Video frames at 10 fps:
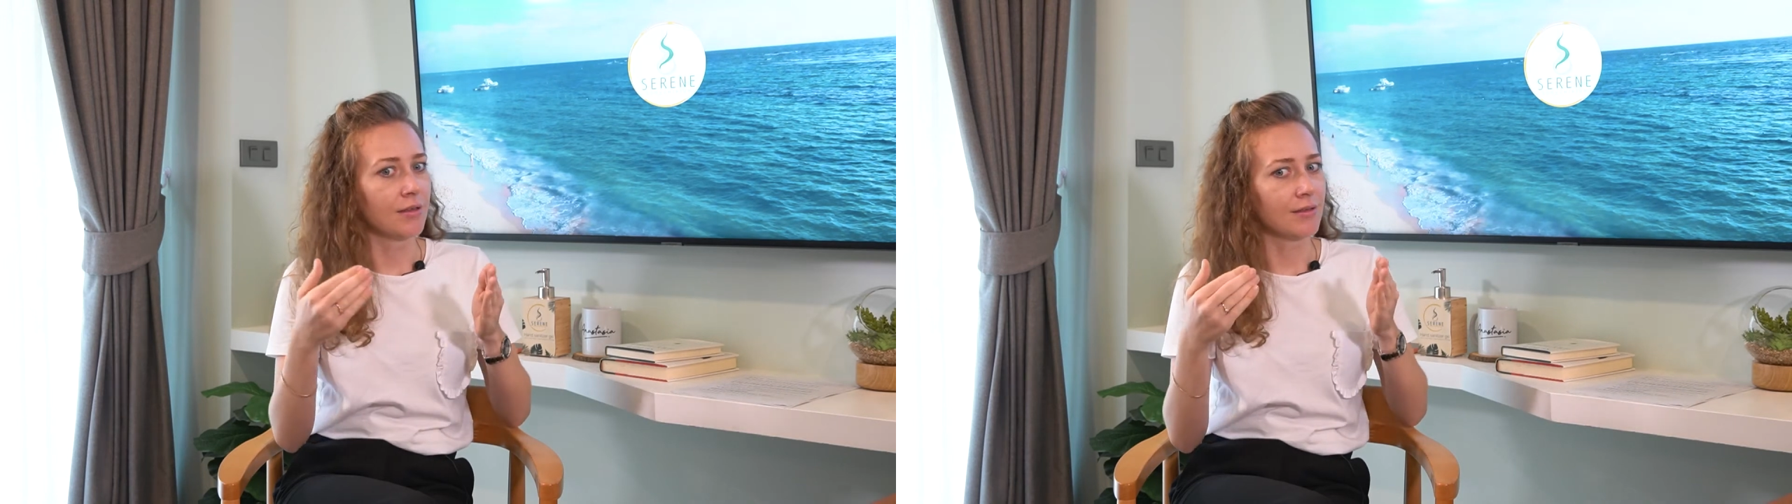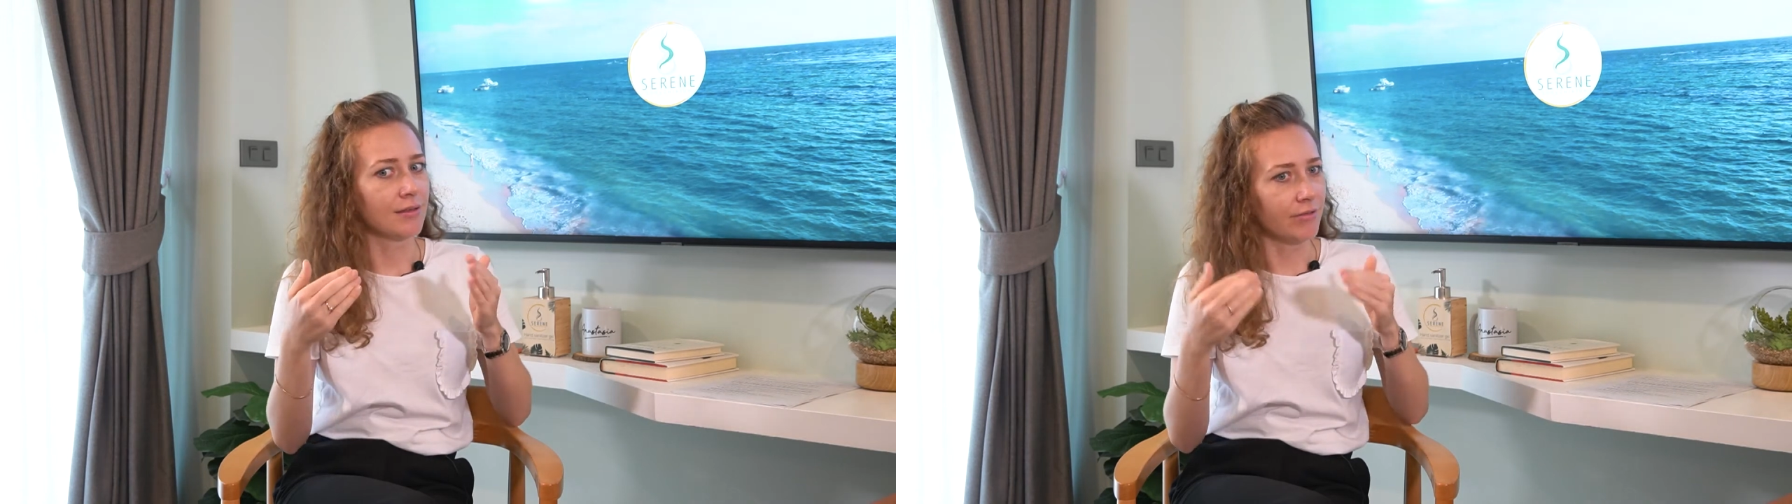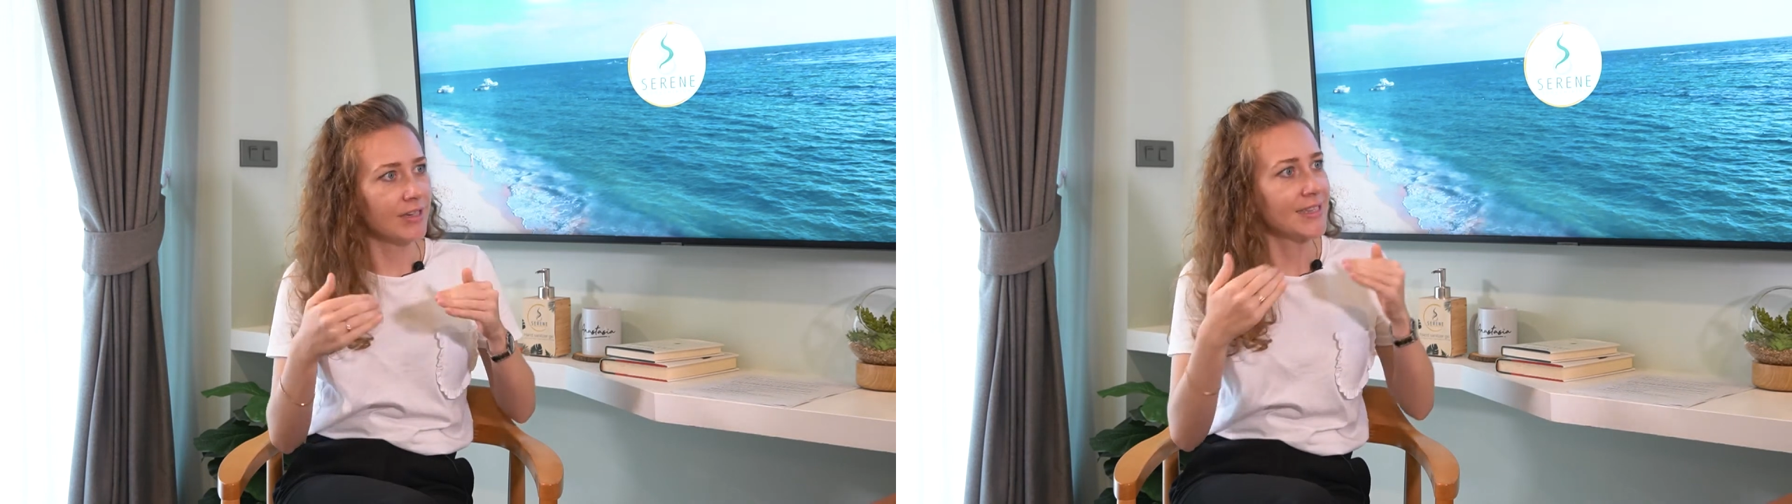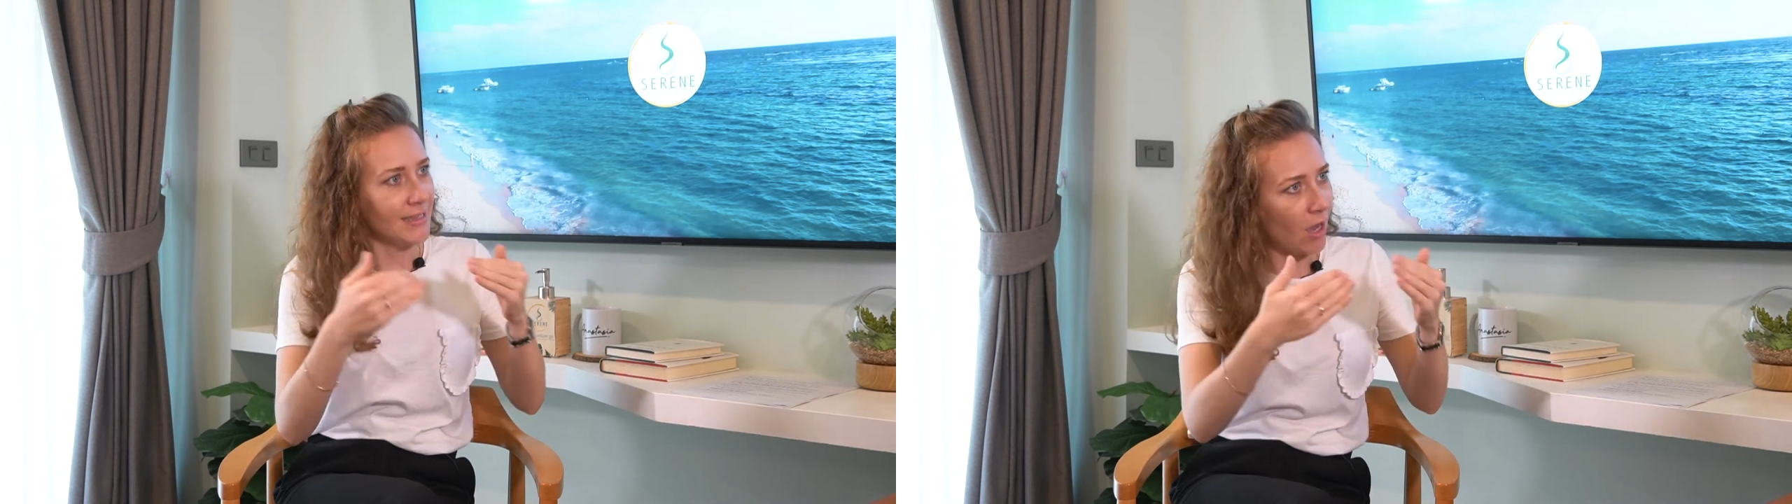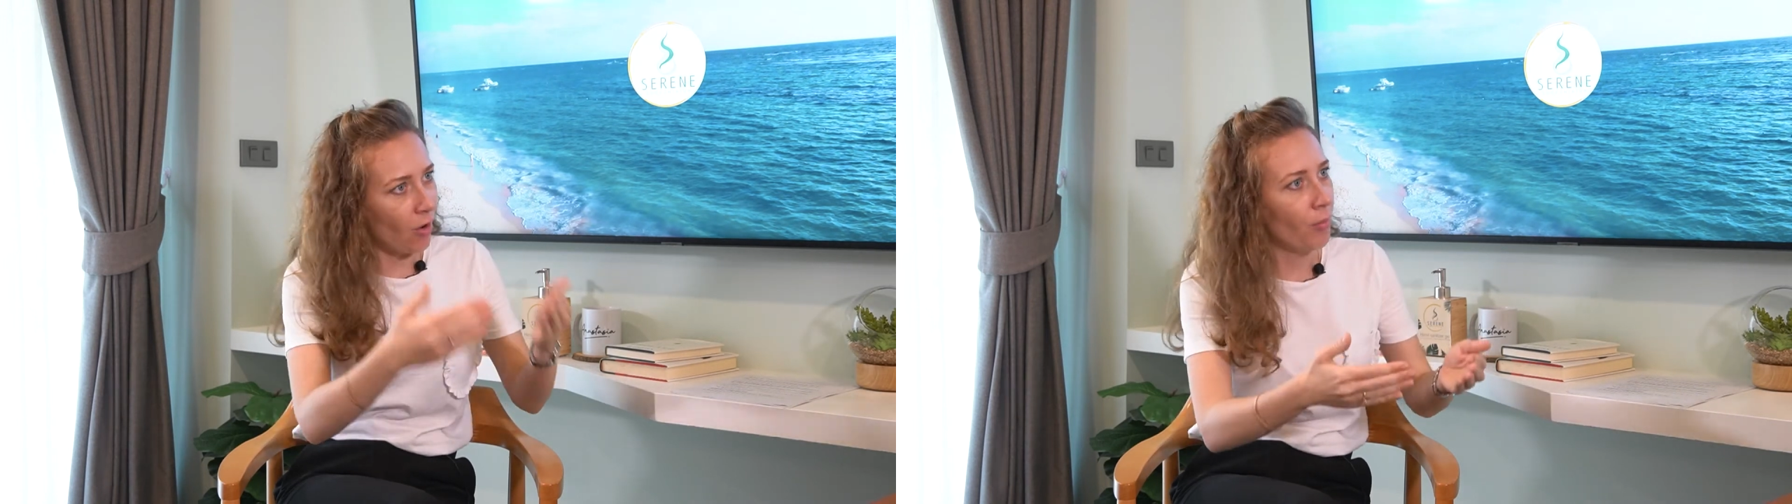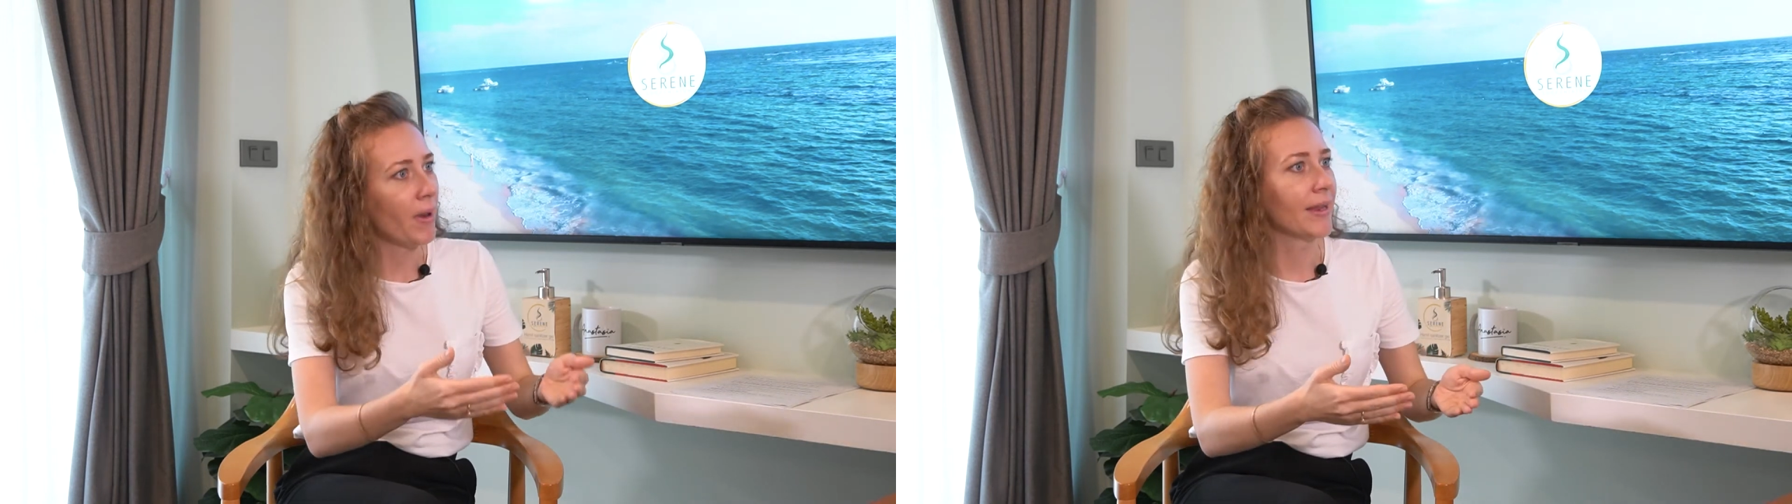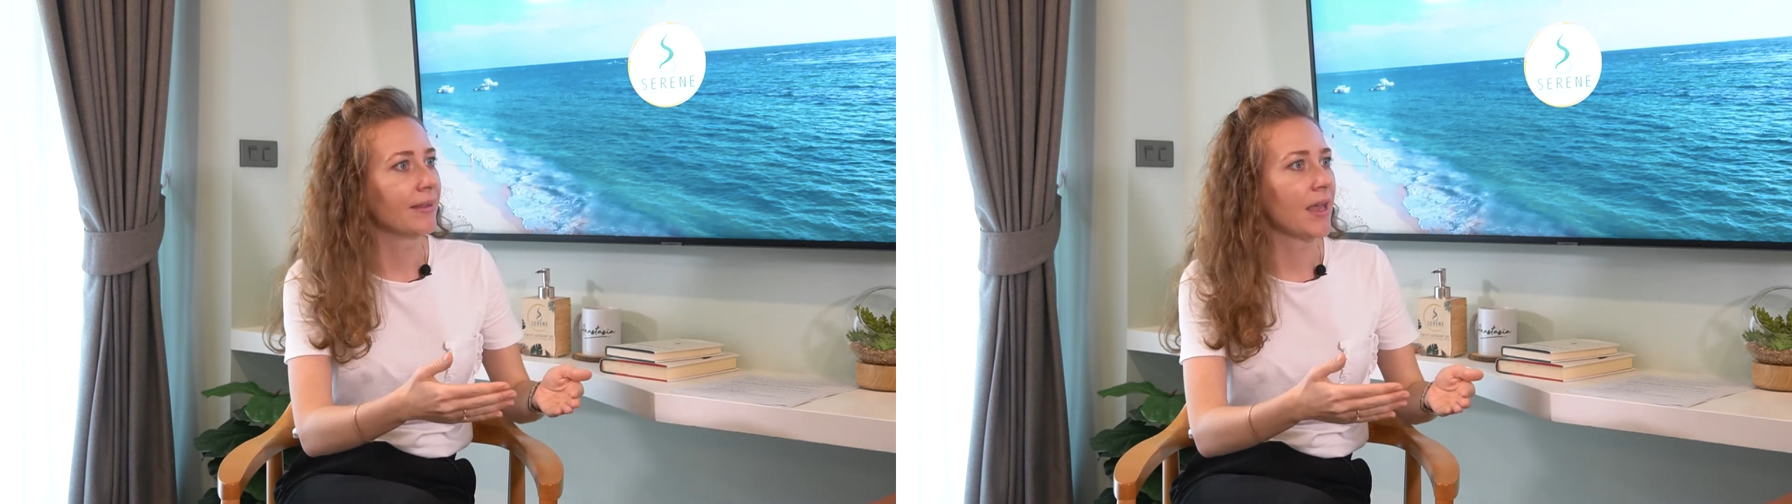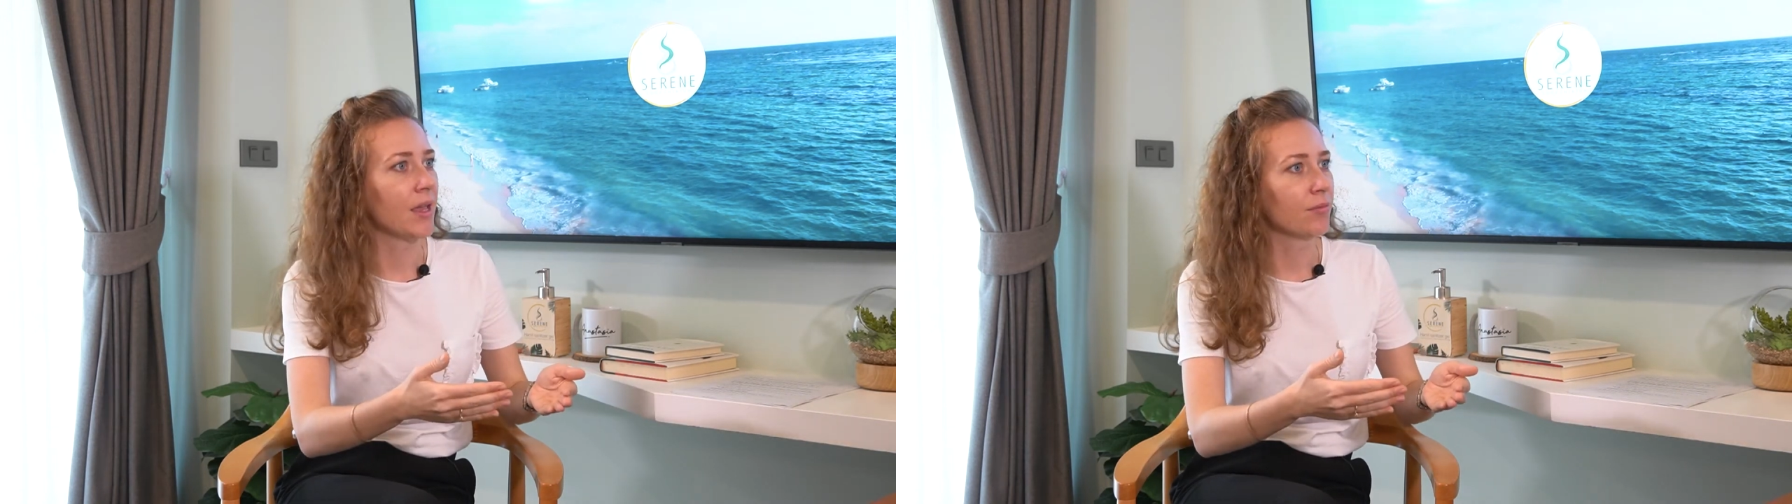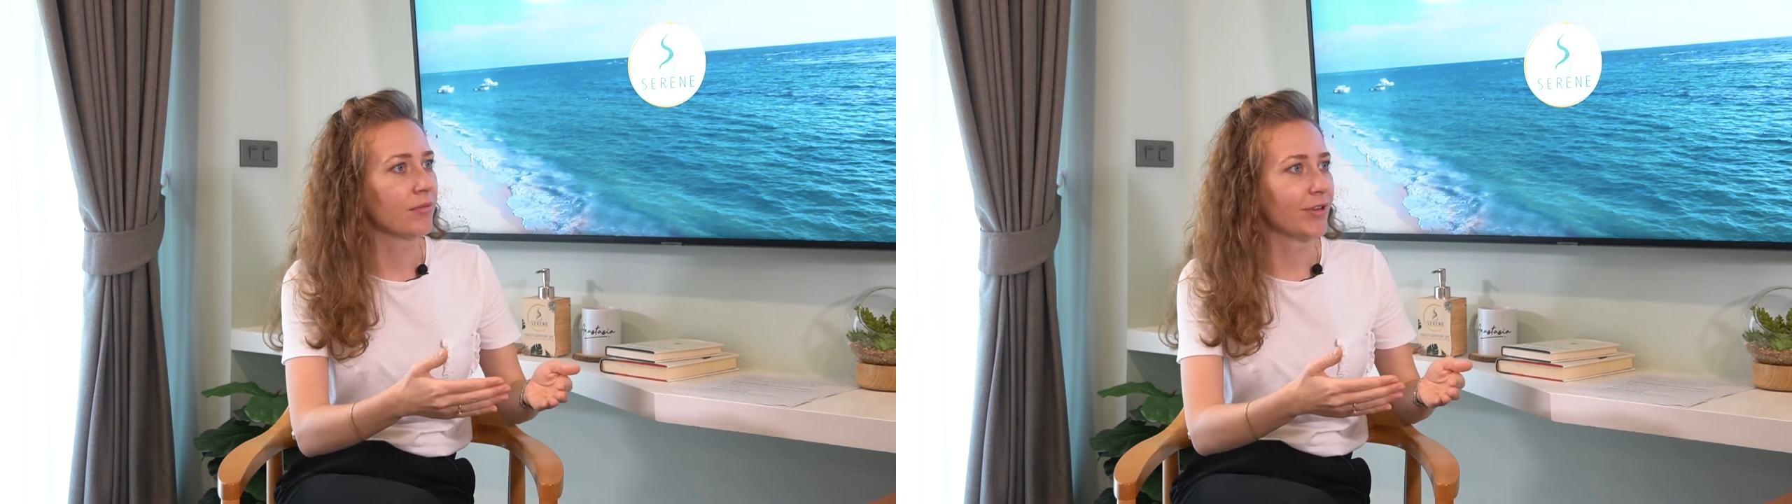There is now my name,